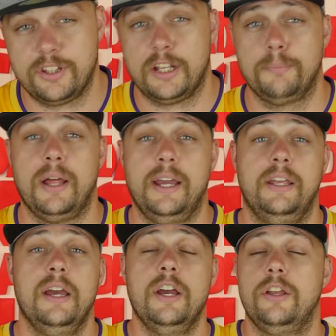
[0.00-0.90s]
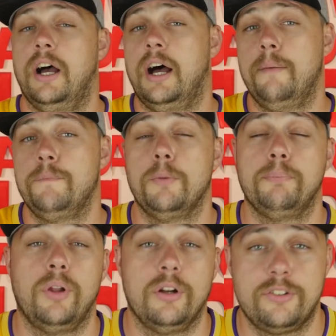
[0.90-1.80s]
So you're going to play your
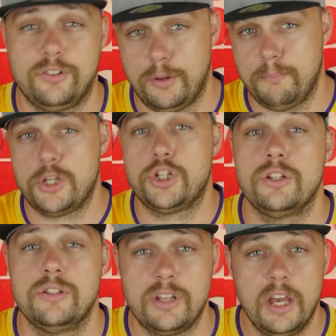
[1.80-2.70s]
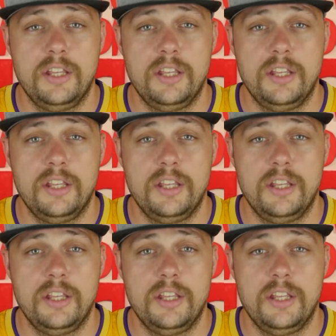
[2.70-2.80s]
plots, your missions,